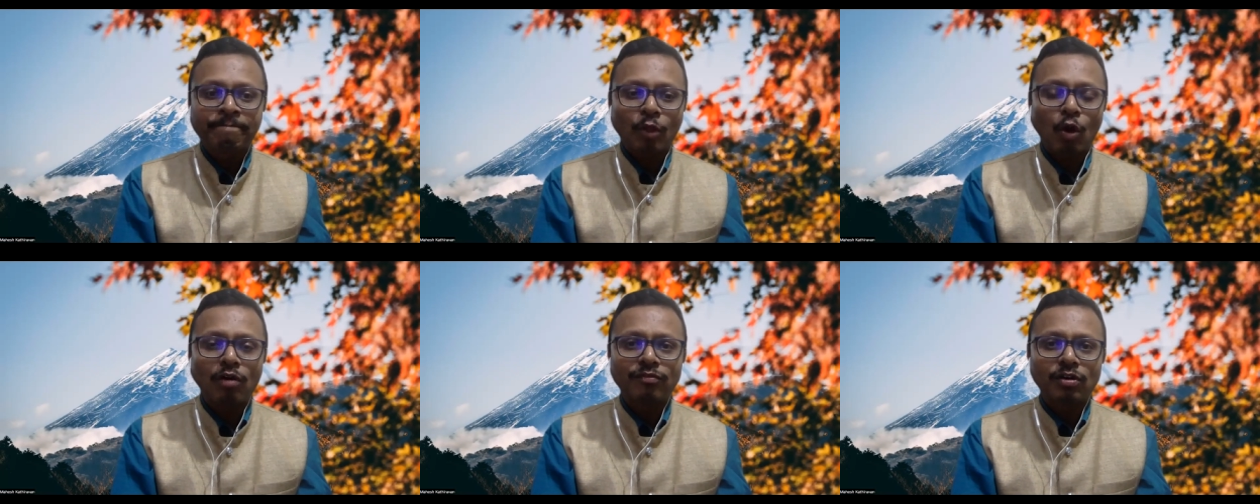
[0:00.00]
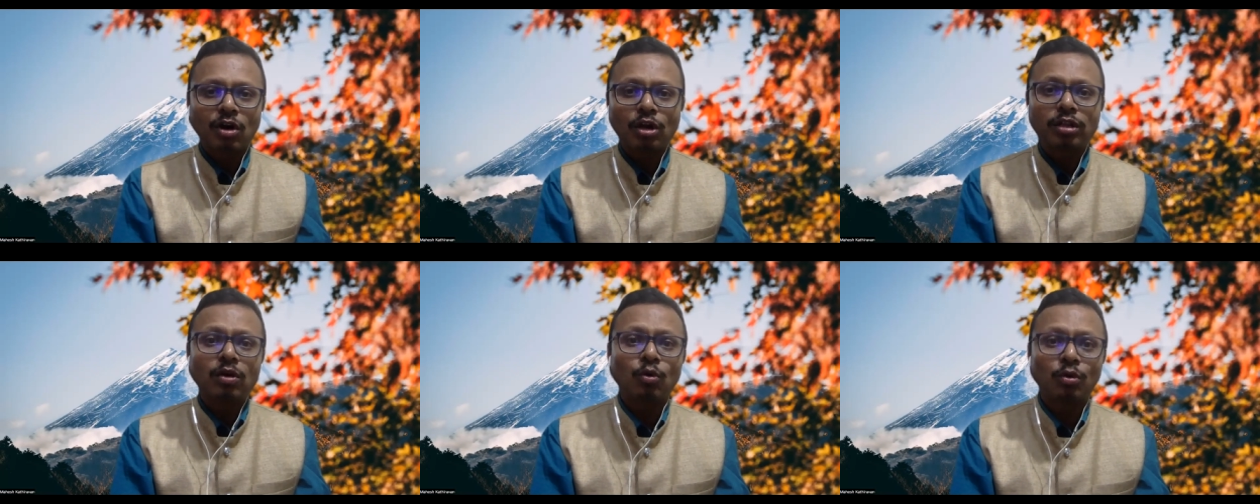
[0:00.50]
of
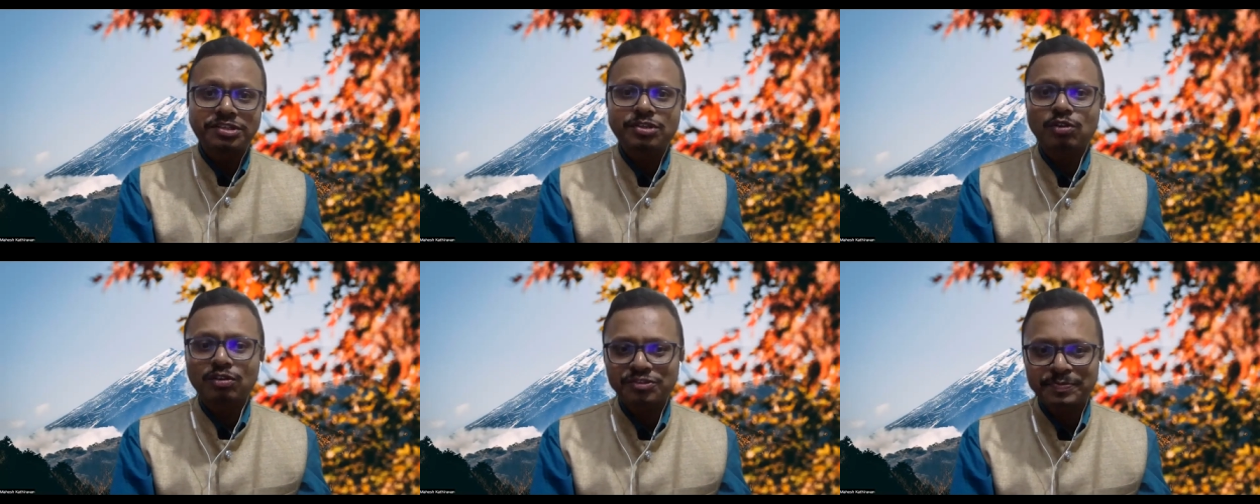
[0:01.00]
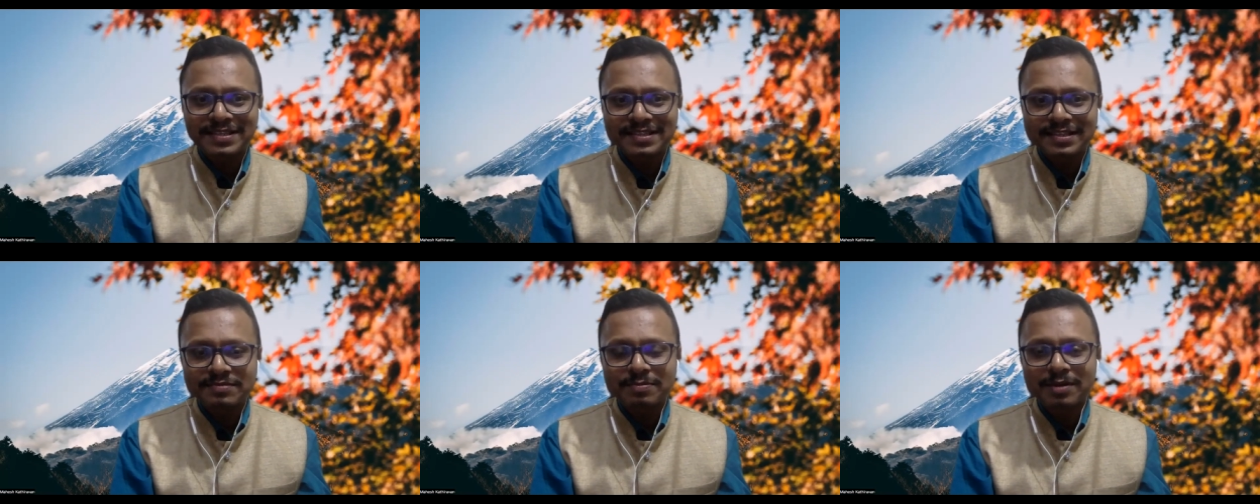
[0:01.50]
On the Origin of
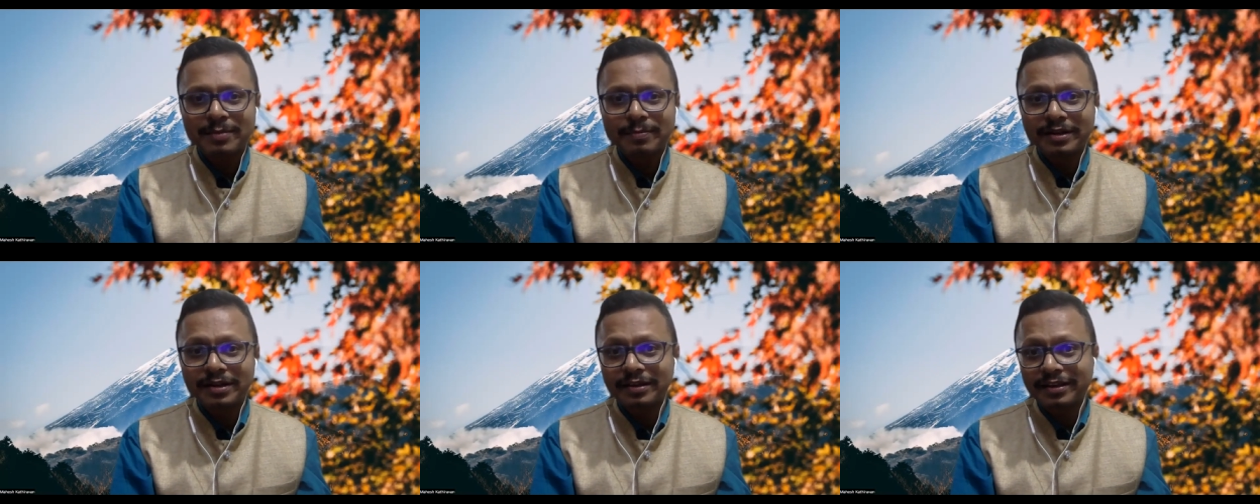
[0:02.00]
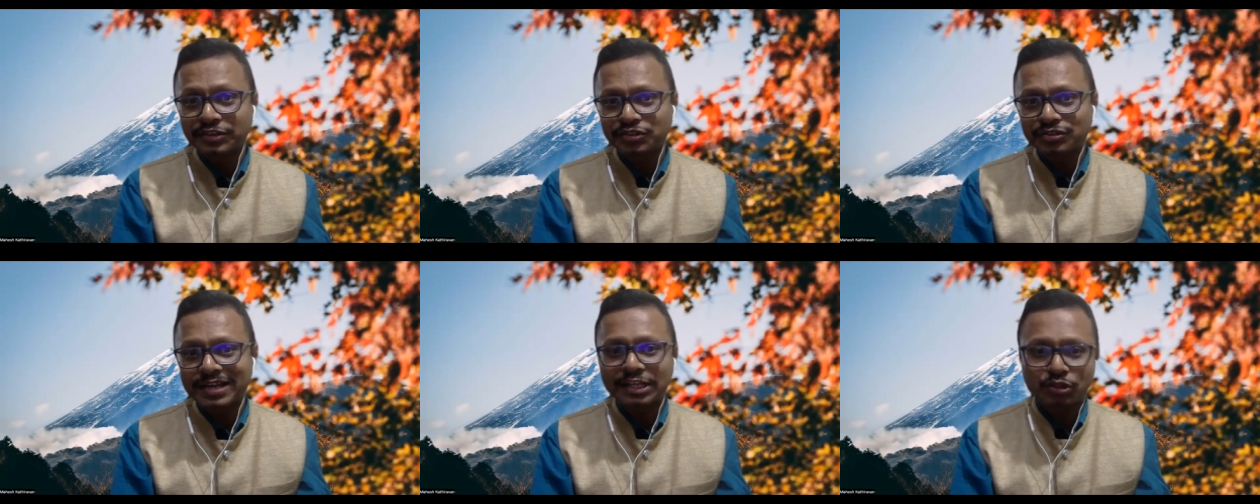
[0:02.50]
Species by
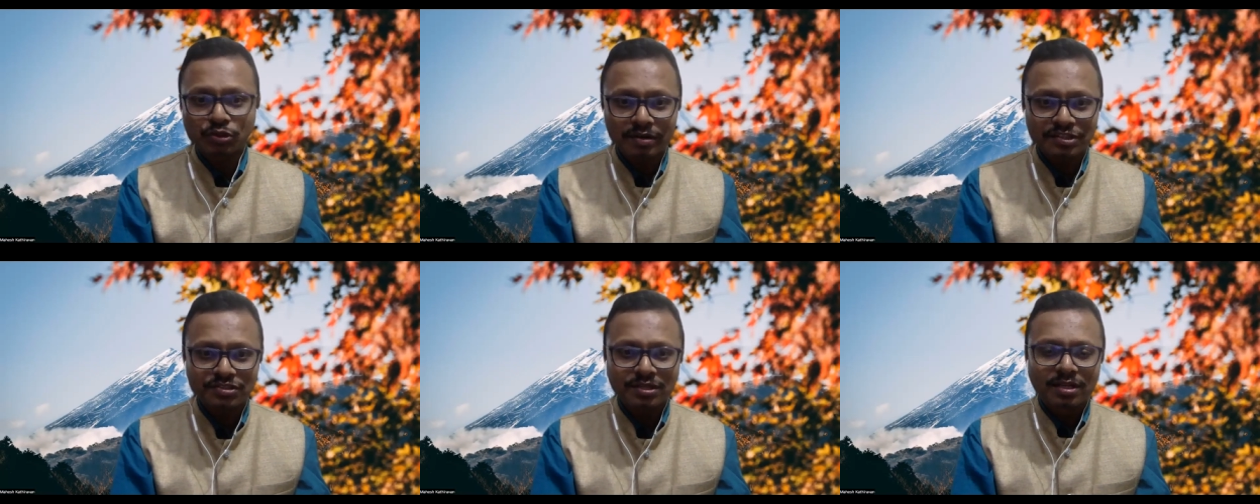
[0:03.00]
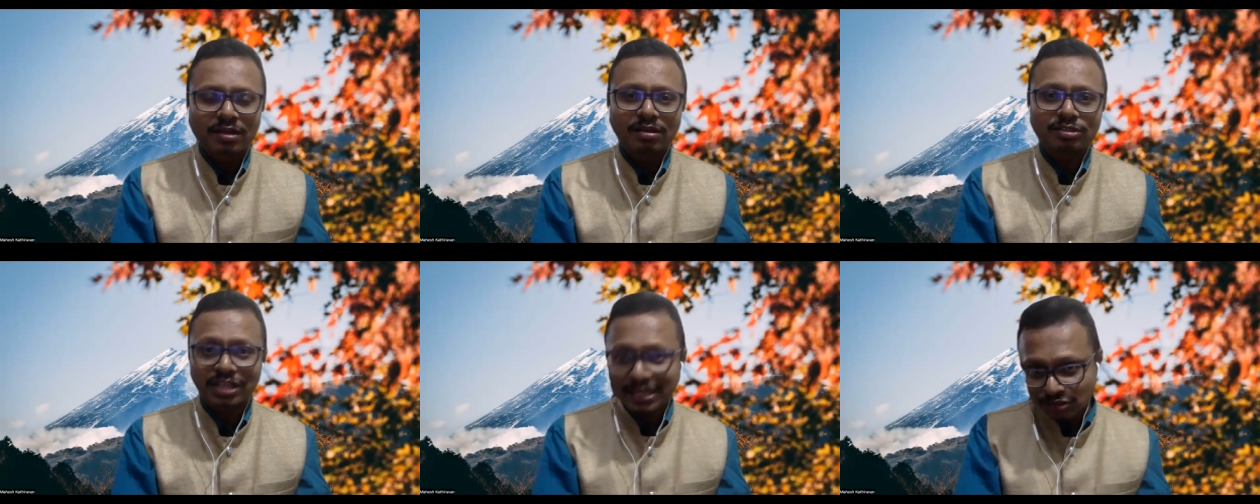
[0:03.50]
British naturalist
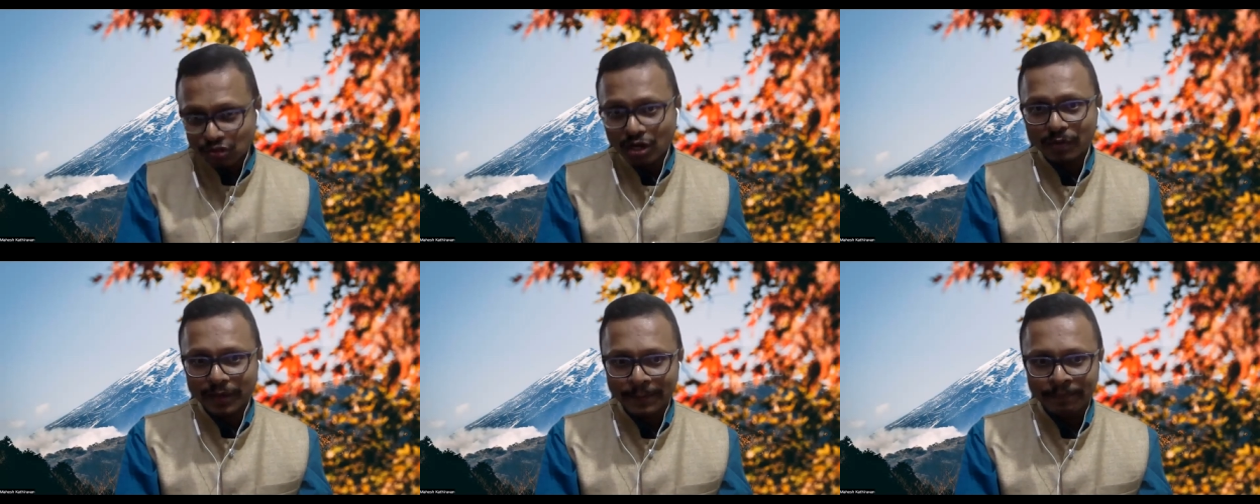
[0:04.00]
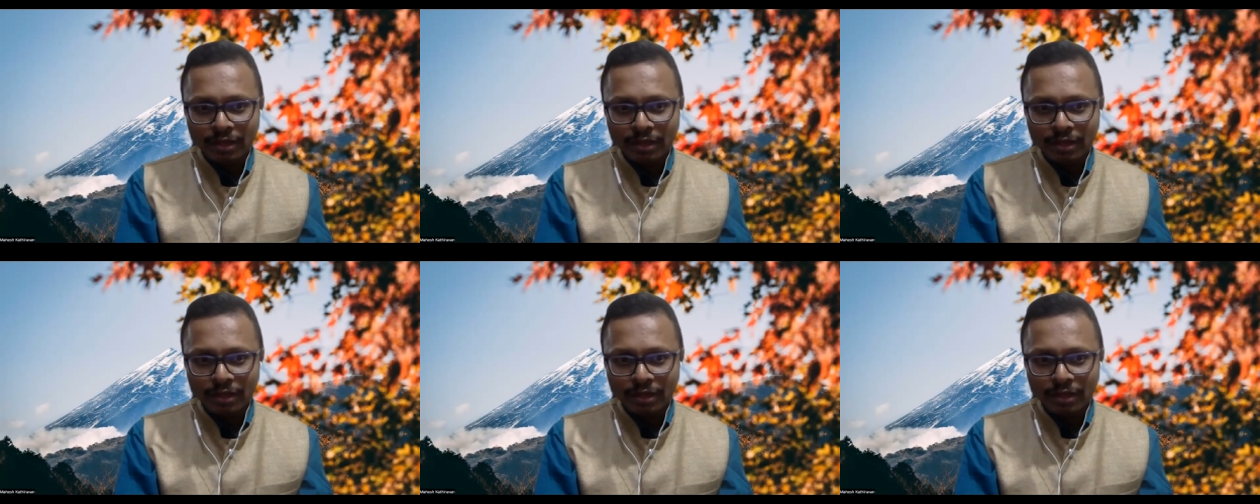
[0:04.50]
Charles Darwin.